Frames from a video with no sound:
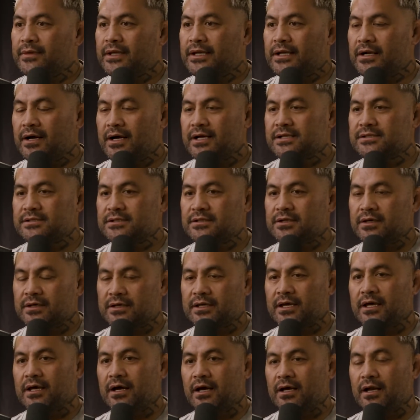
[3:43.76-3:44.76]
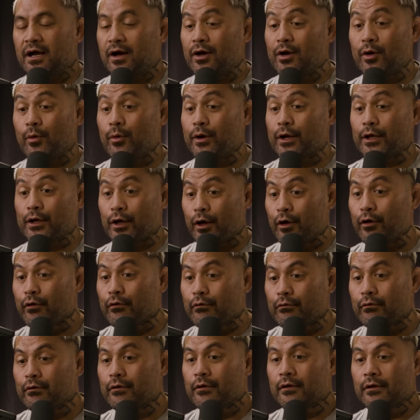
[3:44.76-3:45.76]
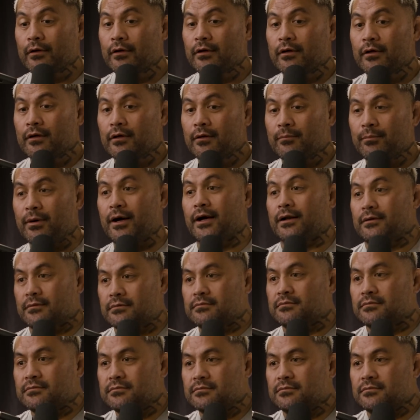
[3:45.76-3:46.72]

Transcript: and I said, okay, I don't want to go, but